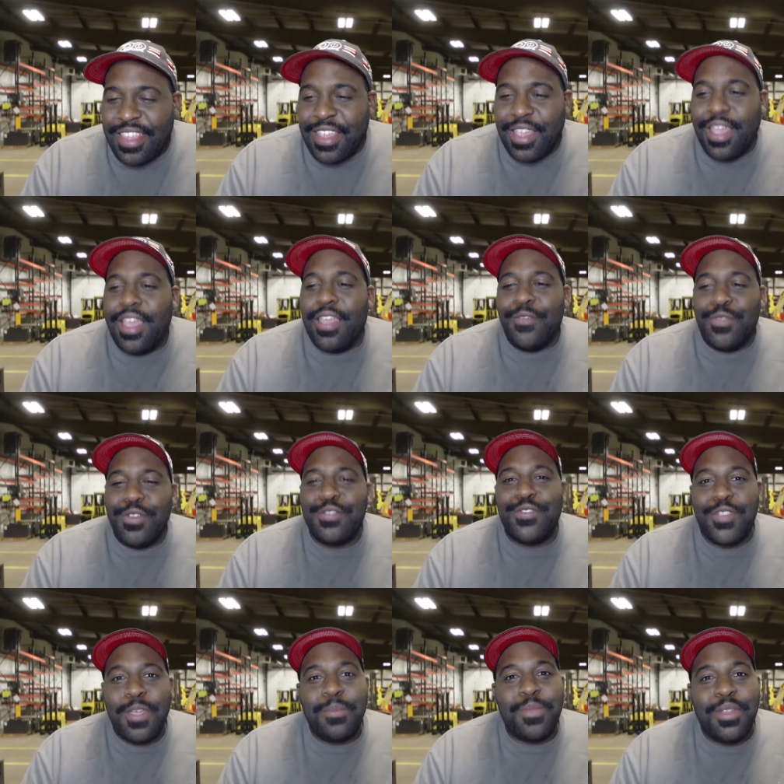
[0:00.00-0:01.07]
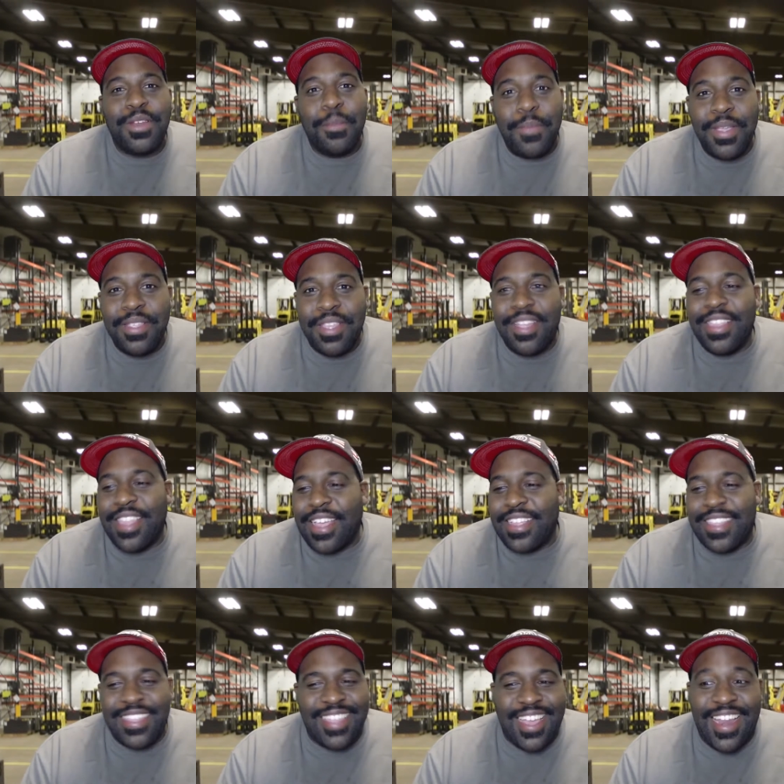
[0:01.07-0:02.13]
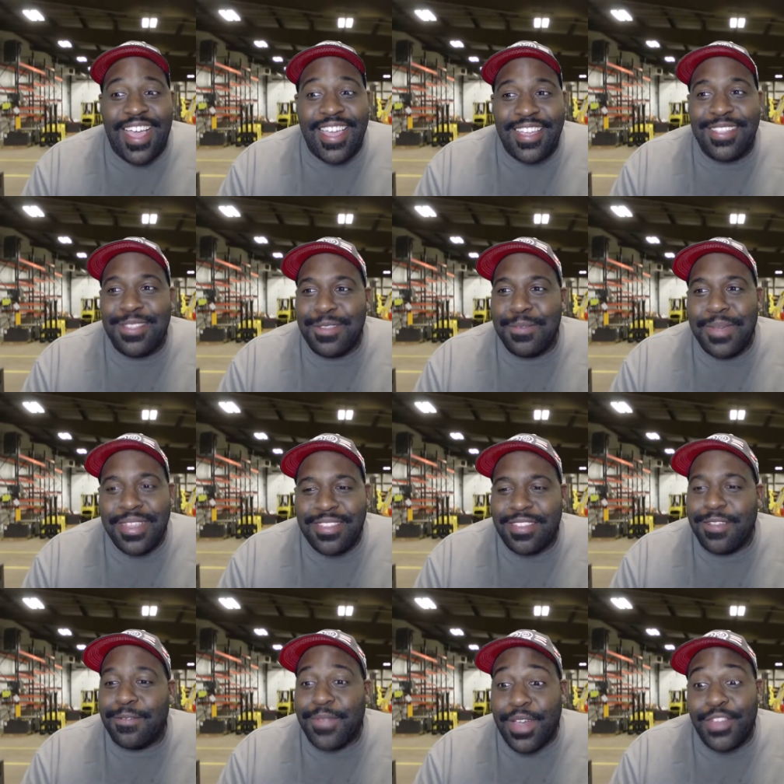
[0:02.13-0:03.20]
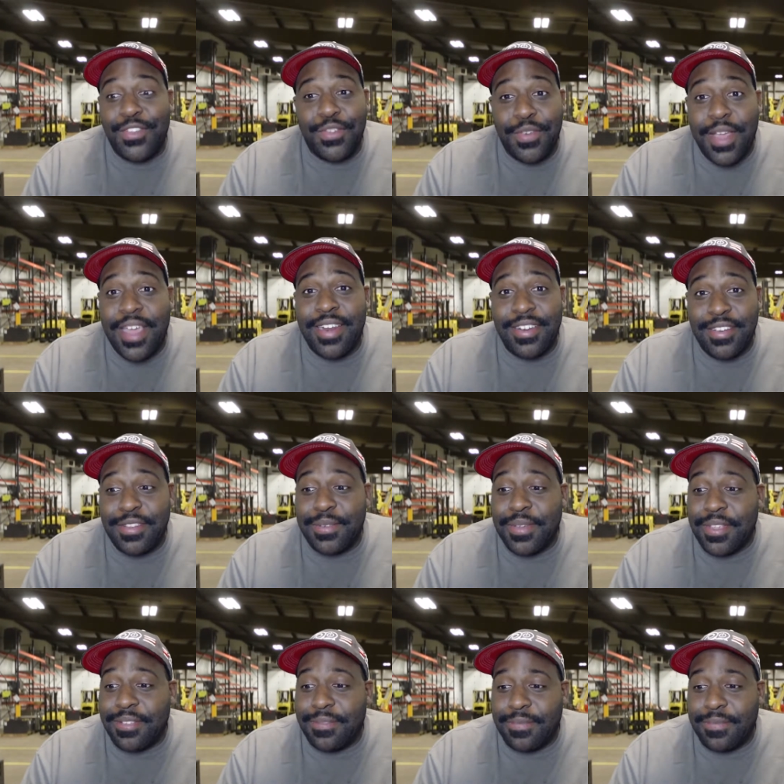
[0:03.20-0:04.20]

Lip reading: if there's something to be done like that I can do myself, I try to do it